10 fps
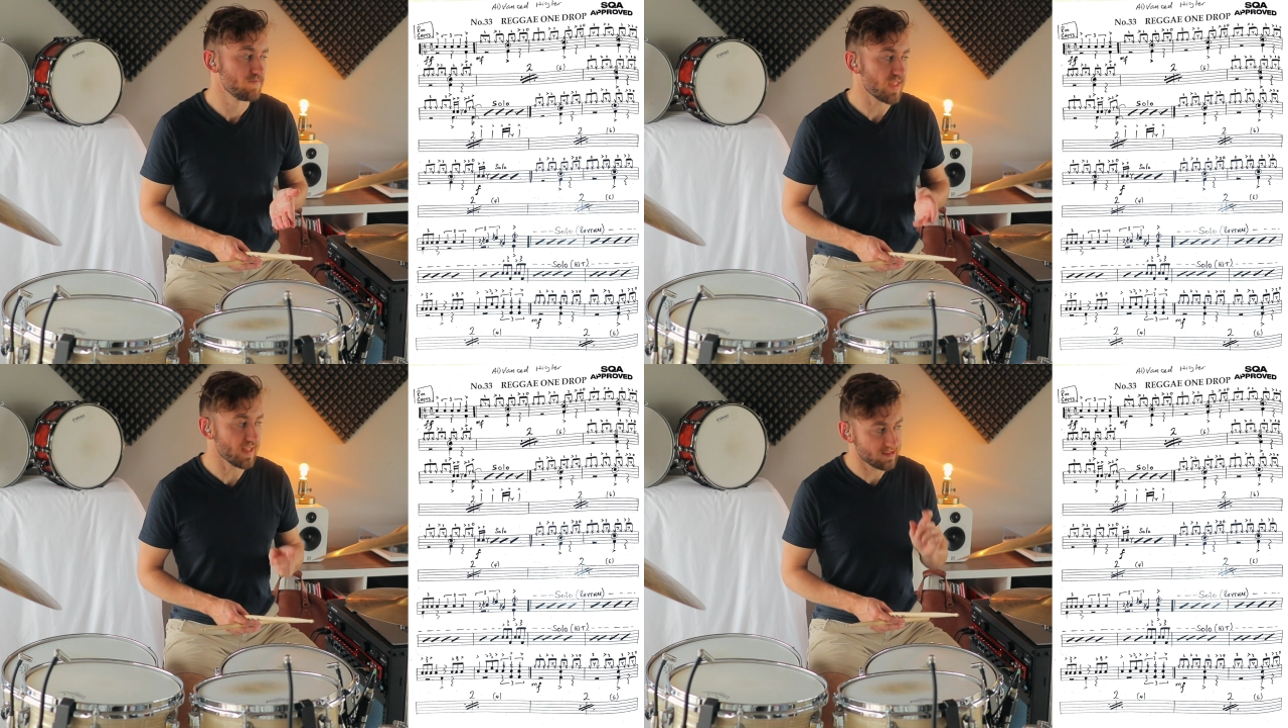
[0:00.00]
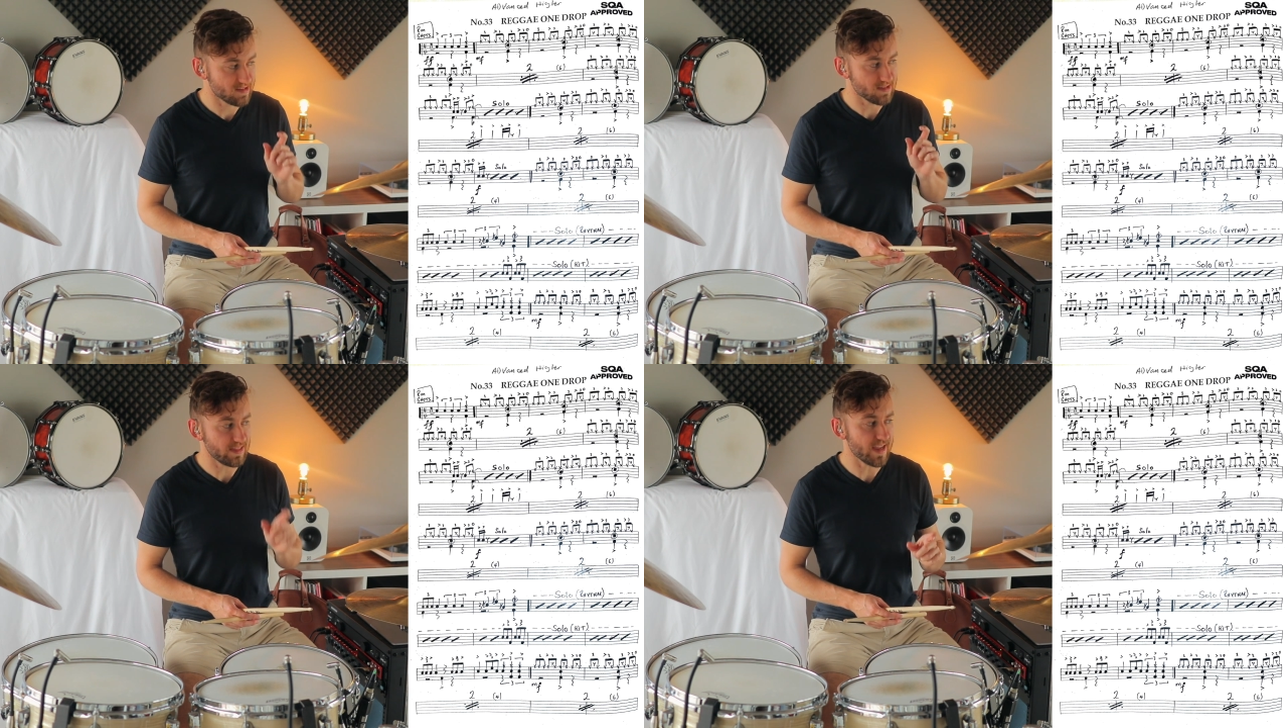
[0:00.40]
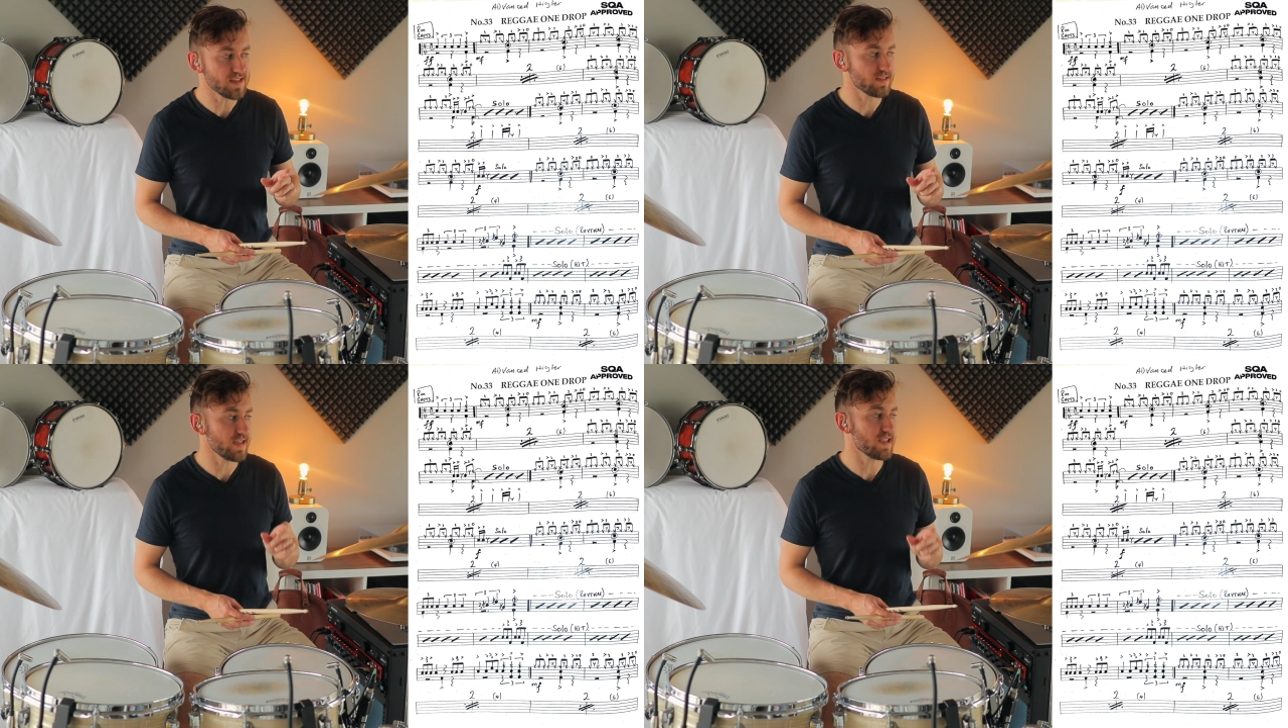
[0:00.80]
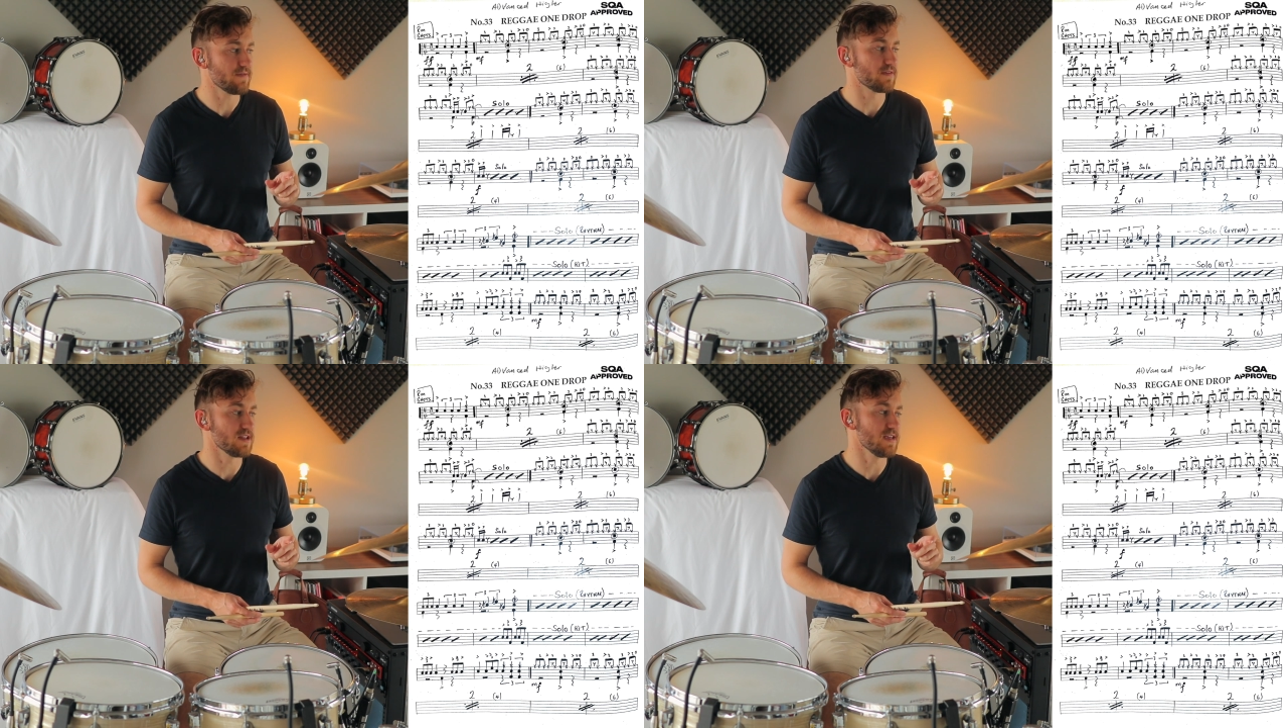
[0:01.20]
it's slightly
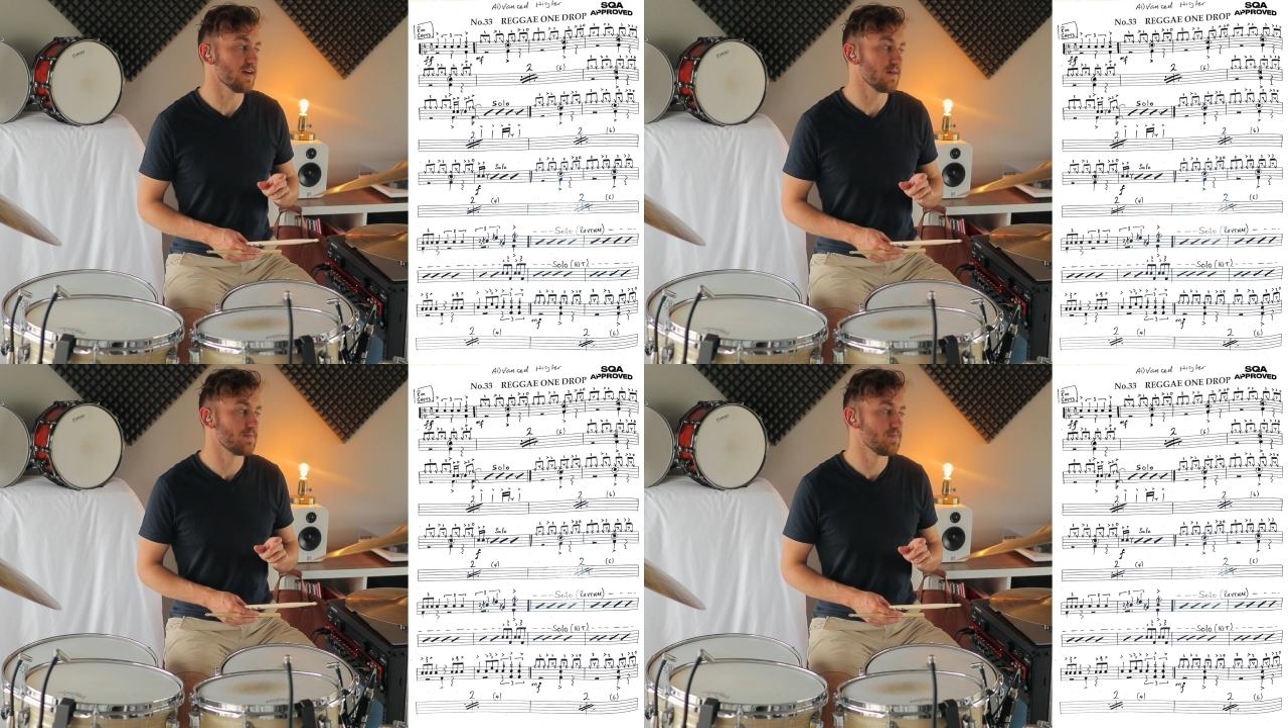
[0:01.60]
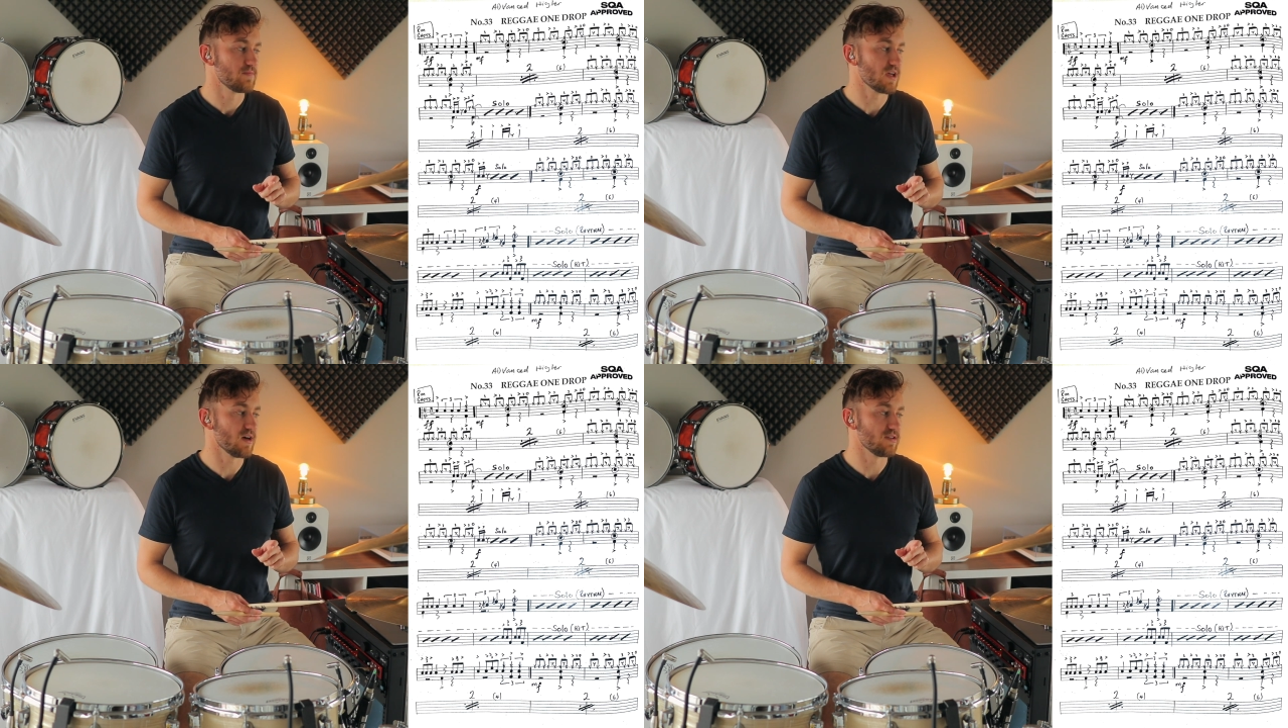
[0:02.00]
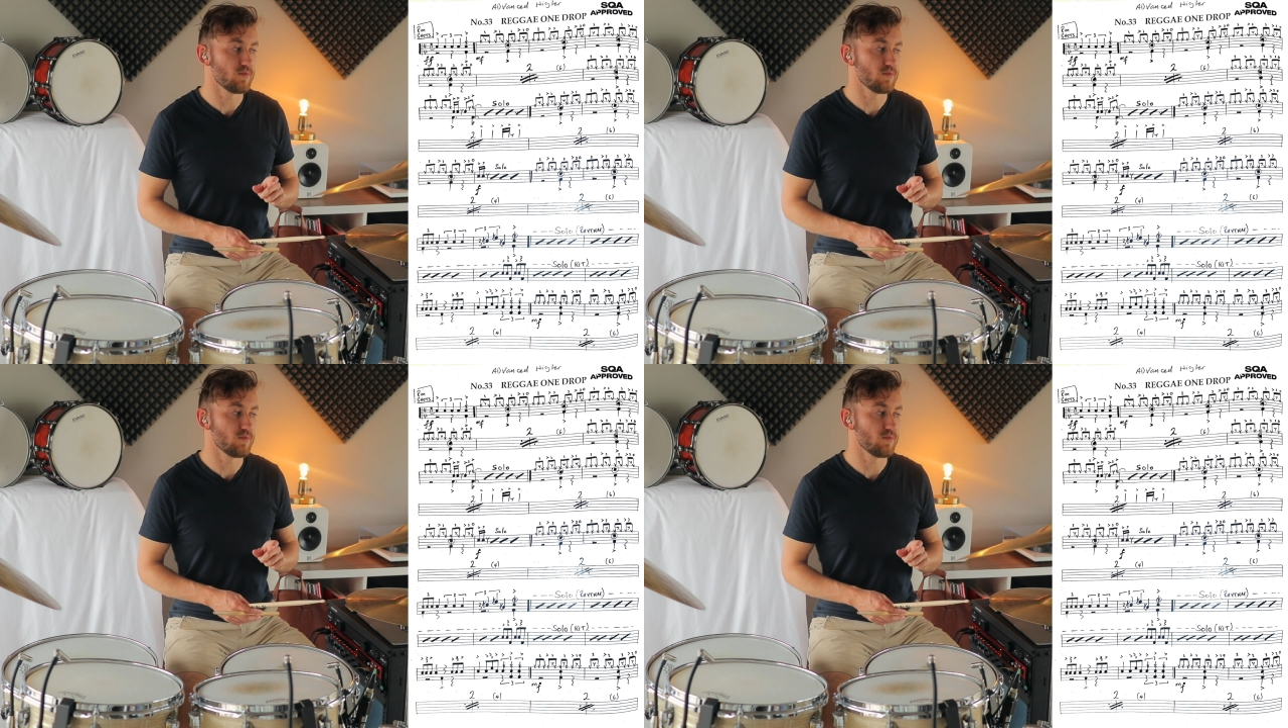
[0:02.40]
different here because